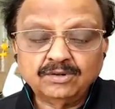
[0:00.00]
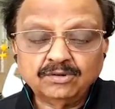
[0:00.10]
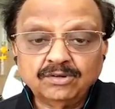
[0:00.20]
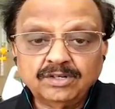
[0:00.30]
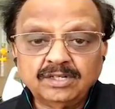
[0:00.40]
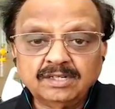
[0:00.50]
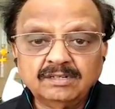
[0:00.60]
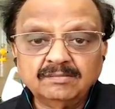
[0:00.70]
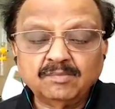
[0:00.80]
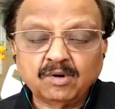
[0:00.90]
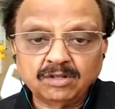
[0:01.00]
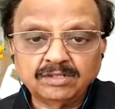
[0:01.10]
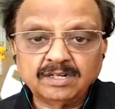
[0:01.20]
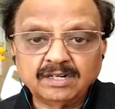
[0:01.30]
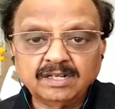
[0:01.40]
don't
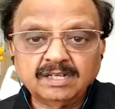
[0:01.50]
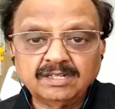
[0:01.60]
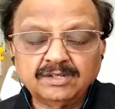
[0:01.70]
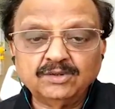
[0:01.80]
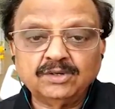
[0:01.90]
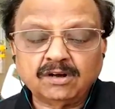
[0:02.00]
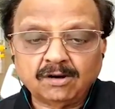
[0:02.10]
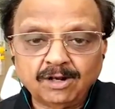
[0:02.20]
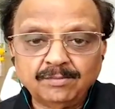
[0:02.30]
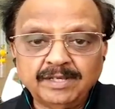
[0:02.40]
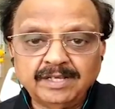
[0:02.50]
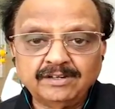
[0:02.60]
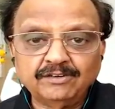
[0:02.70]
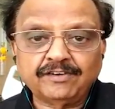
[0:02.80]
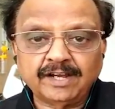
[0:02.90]
bother to call
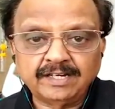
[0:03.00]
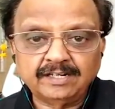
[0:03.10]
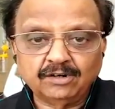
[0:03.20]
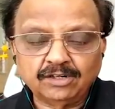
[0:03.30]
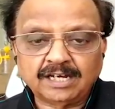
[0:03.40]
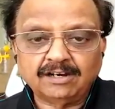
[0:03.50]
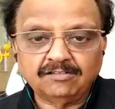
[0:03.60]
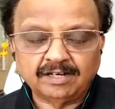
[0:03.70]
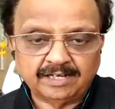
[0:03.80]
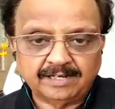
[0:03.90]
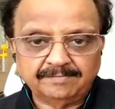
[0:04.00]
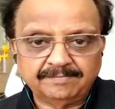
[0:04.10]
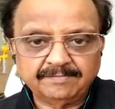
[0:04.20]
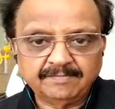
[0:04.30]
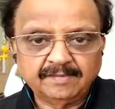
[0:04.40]
me to find out how I am.
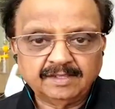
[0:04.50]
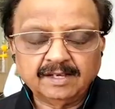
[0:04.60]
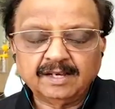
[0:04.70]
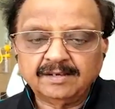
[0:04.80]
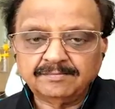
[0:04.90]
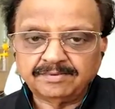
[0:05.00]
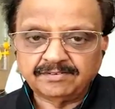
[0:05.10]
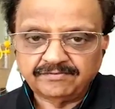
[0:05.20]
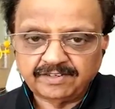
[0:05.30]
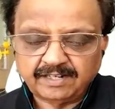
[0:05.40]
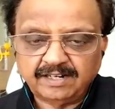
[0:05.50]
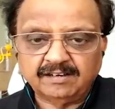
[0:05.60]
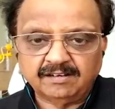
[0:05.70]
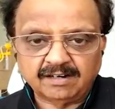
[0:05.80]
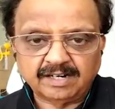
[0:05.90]
I am
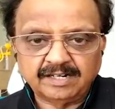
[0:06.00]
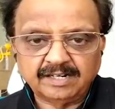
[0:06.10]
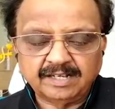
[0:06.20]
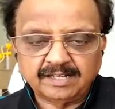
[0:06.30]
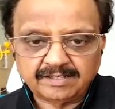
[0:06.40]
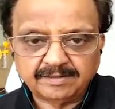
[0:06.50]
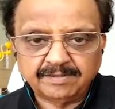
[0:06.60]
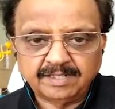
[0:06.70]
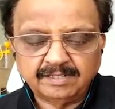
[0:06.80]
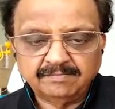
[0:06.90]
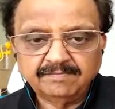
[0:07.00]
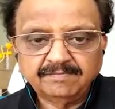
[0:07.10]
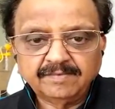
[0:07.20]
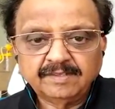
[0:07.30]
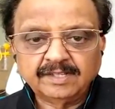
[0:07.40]
perfectly all right, excepting
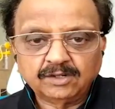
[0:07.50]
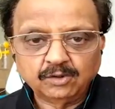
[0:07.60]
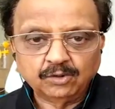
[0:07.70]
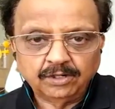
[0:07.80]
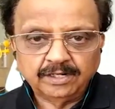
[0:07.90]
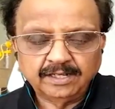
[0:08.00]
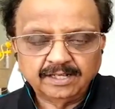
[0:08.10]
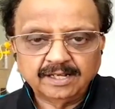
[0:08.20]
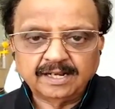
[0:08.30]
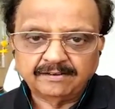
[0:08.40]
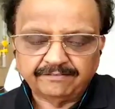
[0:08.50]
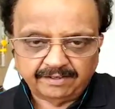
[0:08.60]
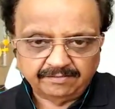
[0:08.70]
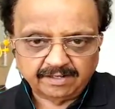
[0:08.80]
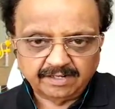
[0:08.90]
the cold and
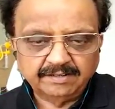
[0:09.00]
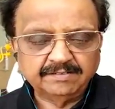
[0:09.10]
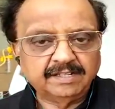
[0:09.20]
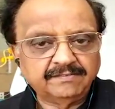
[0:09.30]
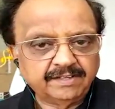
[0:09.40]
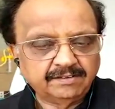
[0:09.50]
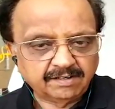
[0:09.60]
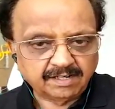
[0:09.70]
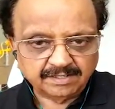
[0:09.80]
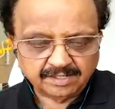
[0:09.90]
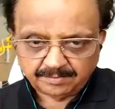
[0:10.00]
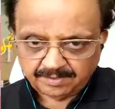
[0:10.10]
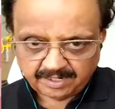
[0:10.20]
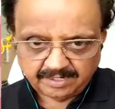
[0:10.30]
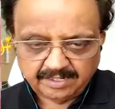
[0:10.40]
fever. Even the fever has
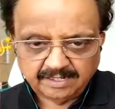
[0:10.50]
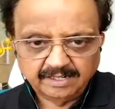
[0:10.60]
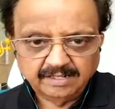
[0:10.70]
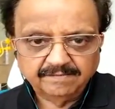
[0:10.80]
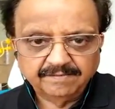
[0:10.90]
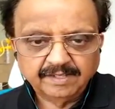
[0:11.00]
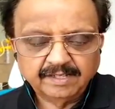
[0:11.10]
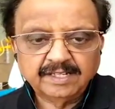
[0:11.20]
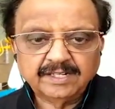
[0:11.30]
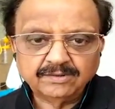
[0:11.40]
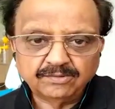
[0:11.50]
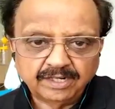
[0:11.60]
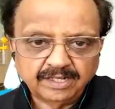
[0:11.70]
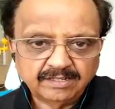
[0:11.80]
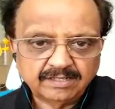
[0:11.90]
subsided. In
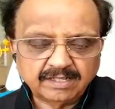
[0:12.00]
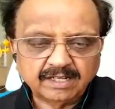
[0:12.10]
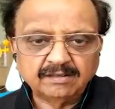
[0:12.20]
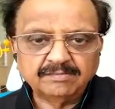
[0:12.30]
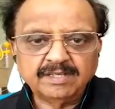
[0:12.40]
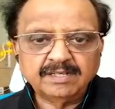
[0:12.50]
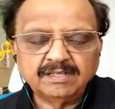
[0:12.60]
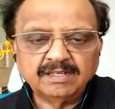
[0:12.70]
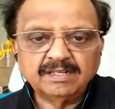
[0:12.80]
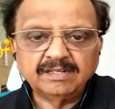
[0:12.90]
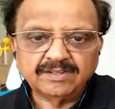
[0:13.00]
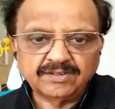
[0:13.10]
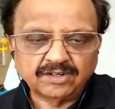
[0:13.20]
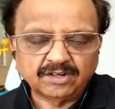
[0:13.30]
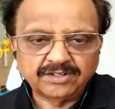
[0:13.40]
two days, I'll be
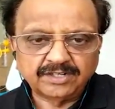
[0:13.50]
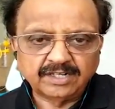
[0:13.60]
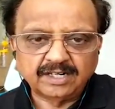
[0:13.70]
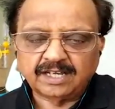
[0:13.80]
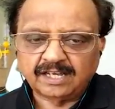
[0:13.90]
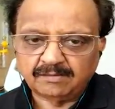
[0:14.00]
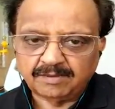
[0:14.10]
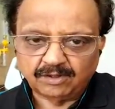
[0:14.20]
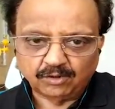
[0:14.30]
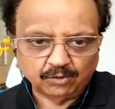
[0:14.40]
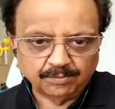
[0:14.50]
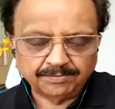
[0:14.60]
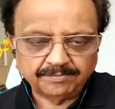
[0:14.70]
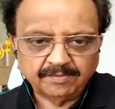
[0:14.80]
discharged and I'll be home.